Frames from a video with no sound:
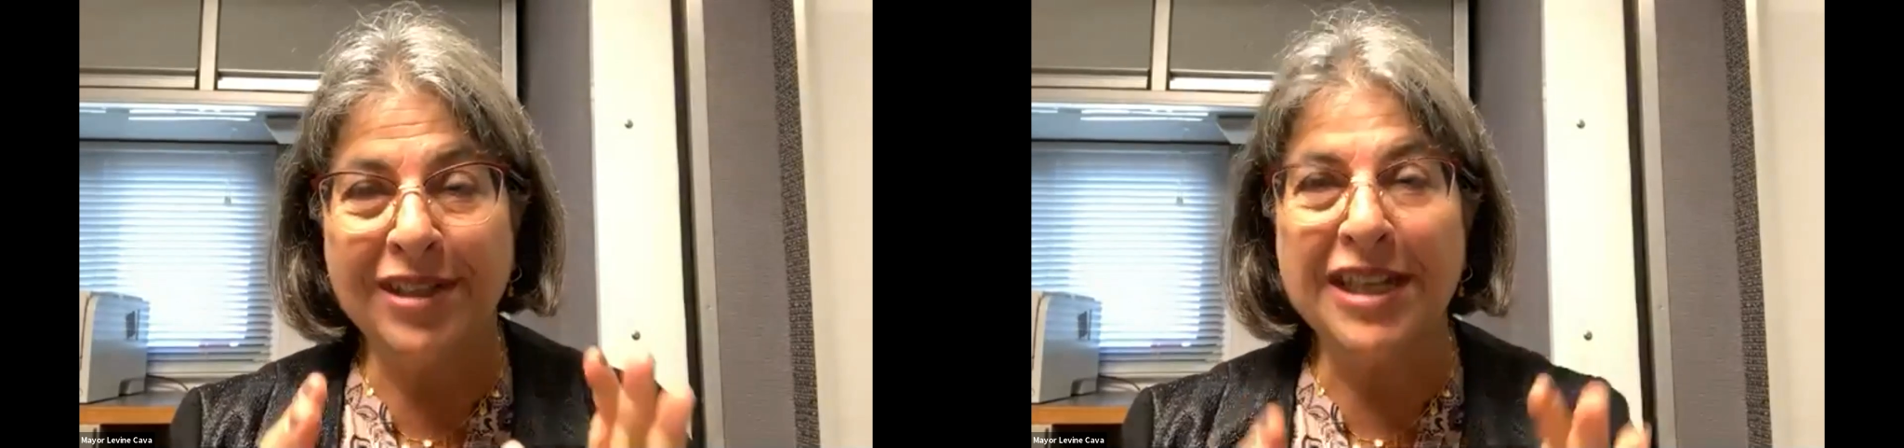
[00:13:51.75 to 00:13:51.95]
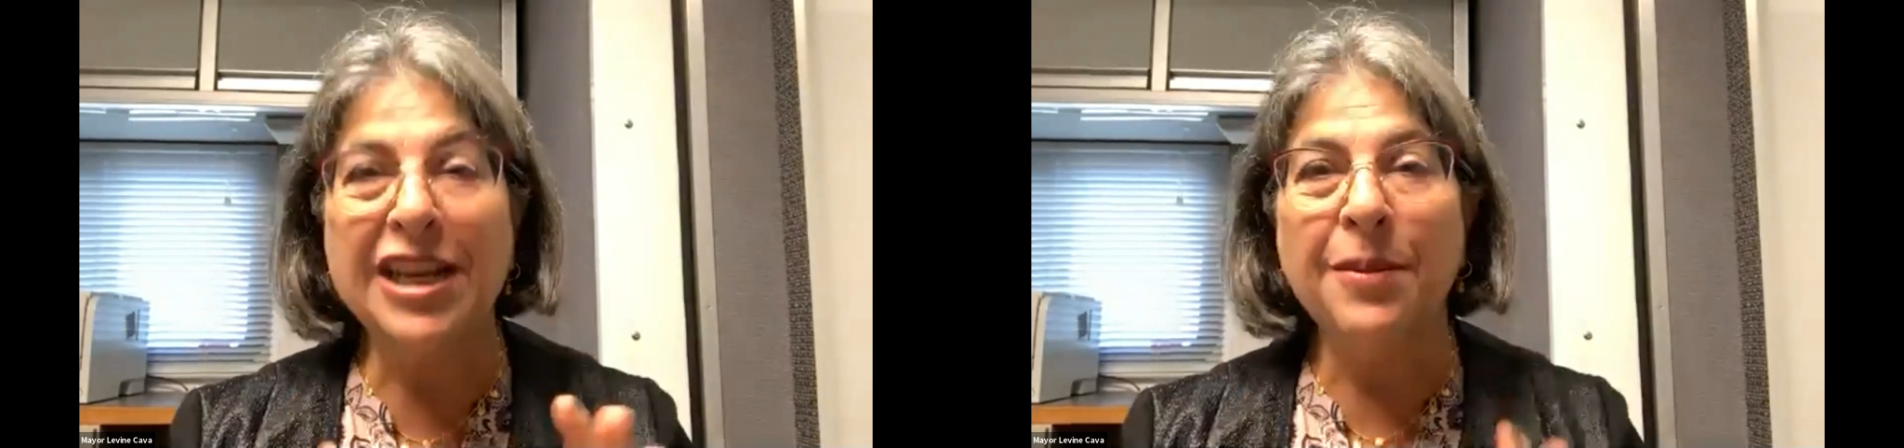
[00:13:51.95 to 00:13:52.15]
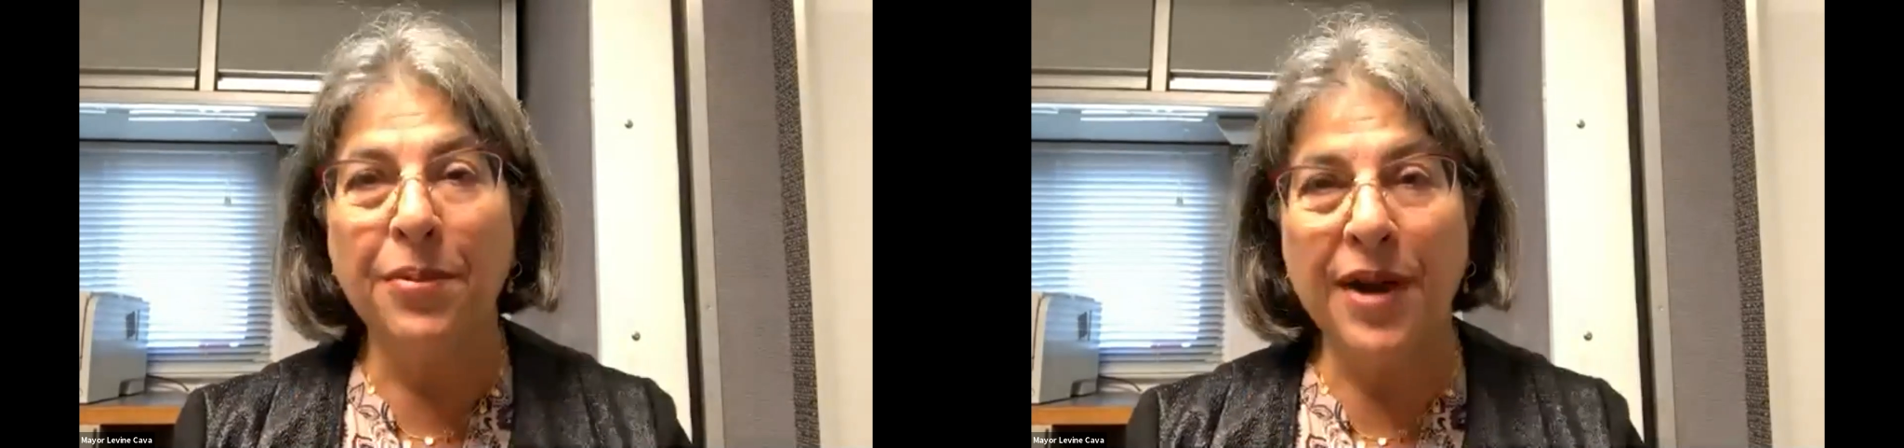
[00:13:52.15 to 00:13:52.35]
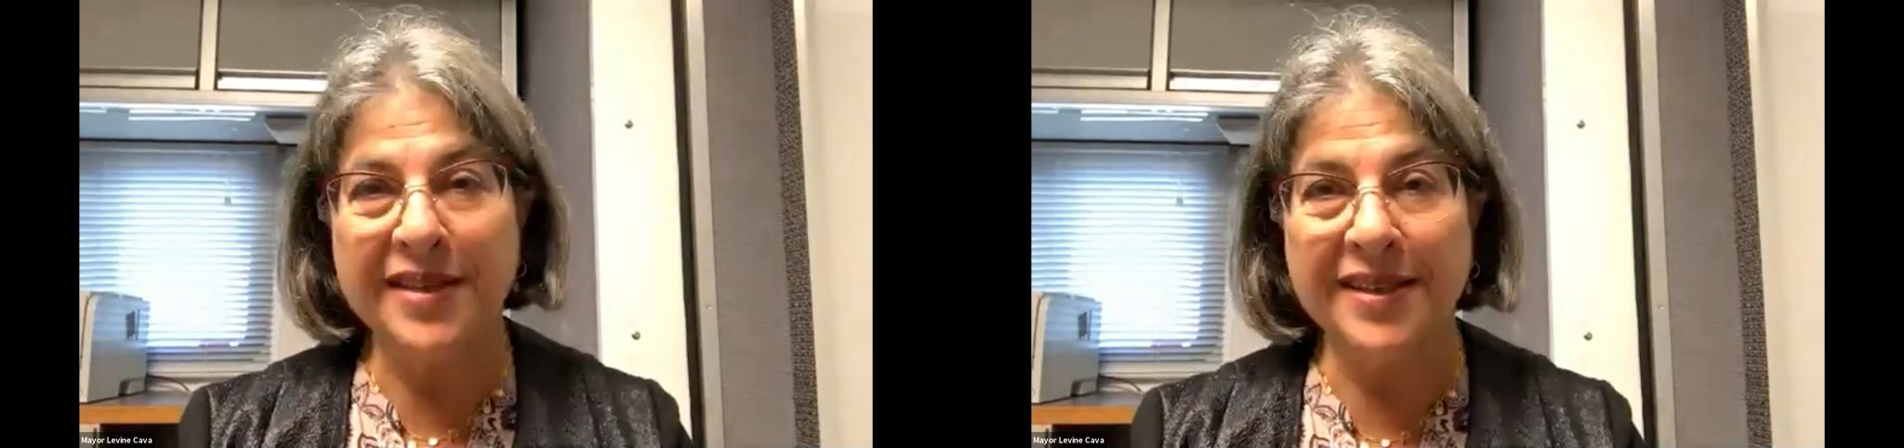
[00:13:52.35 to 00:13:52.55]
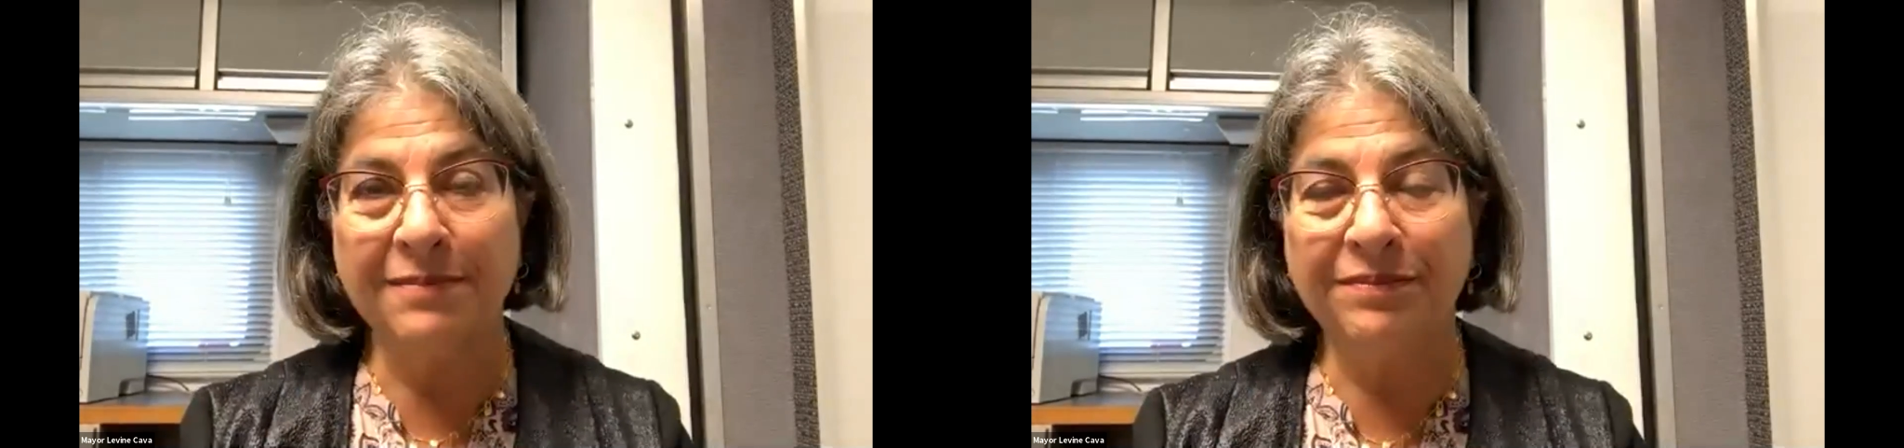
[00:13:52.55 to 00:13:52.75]

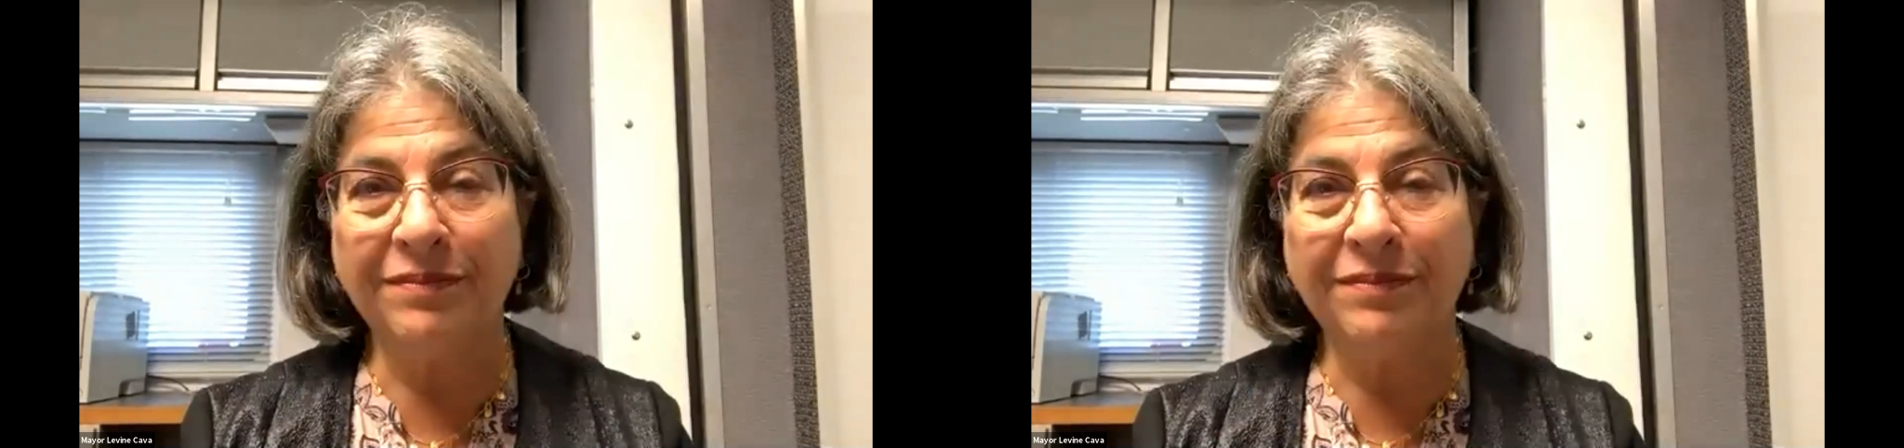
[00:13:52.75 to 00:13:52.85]
decompress.